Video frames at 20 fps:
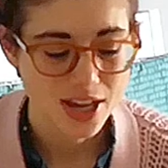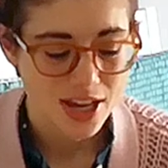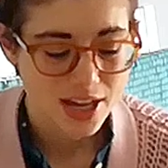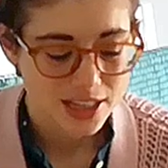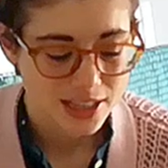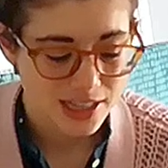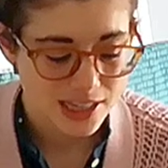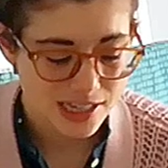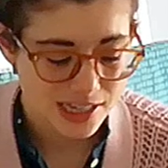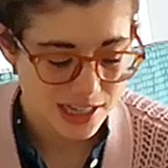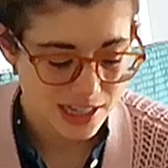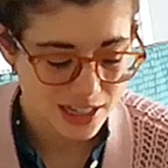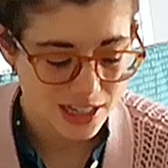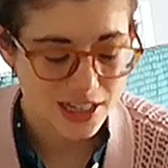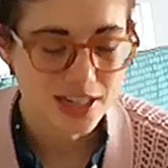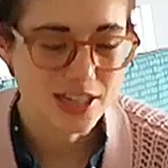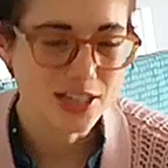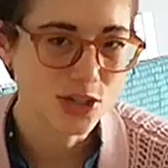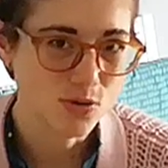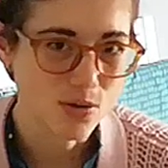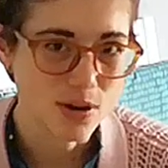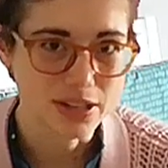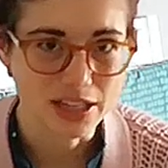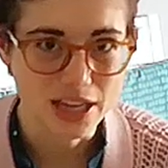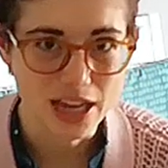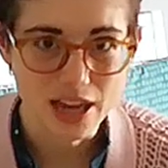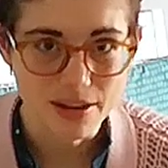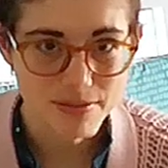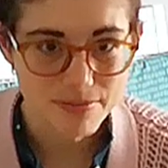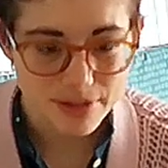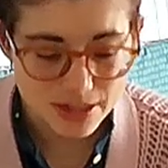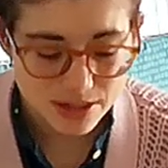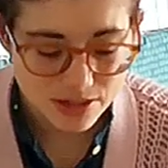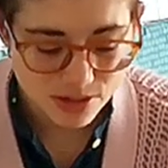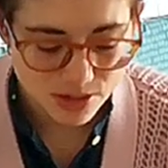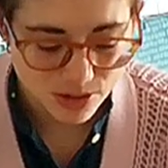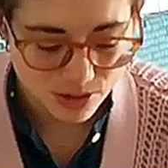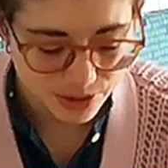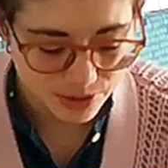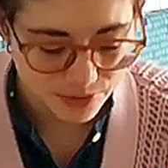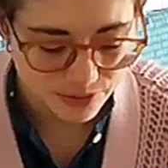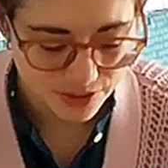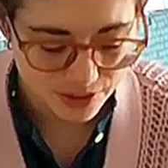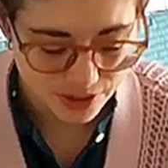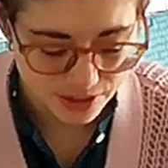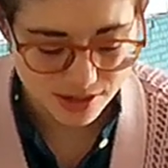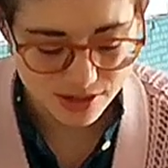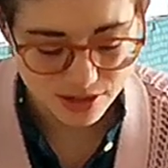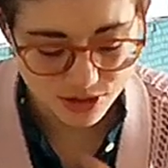this linen is quite heavy, so it feels